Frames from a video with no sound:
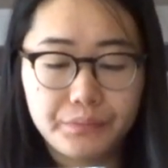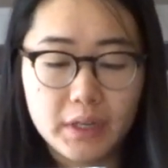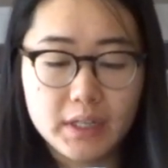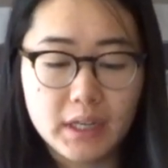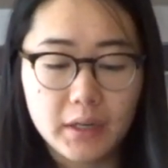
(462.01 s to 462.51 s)

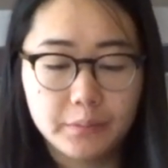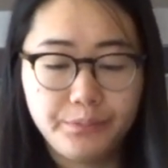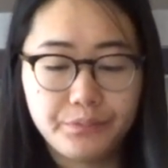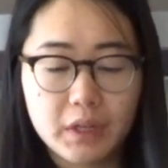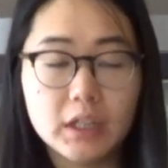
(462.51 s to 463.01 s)
it's like
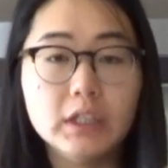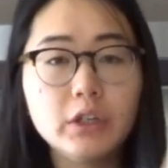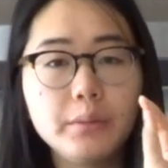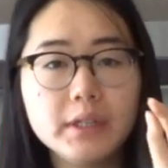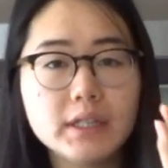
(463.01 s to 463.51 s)
a
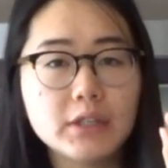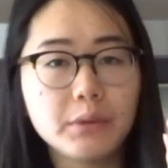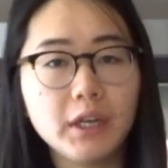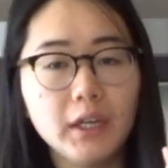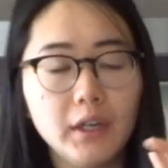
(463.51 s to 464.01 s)
little bit
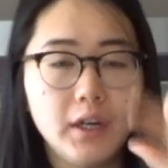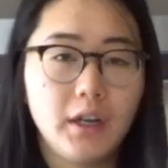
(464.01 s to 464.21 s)
sweet,